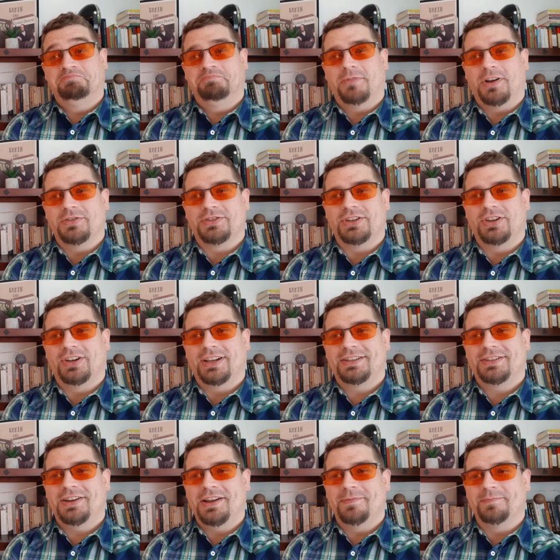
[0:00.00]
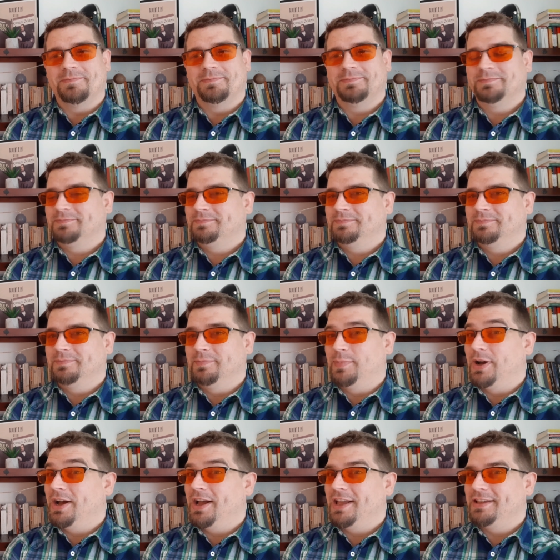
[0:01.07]
I'll see you next time.
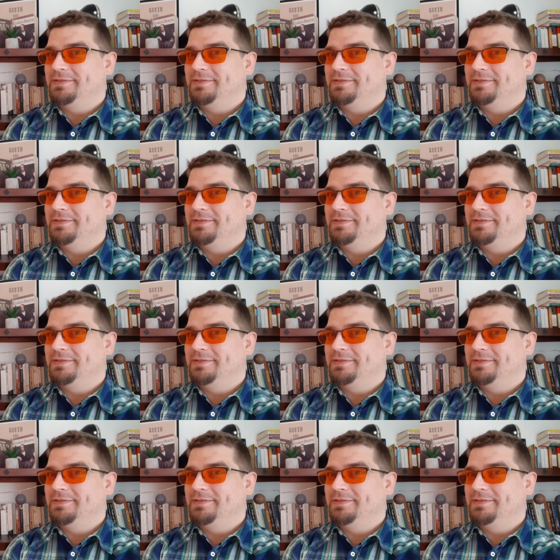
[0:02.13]
Bye.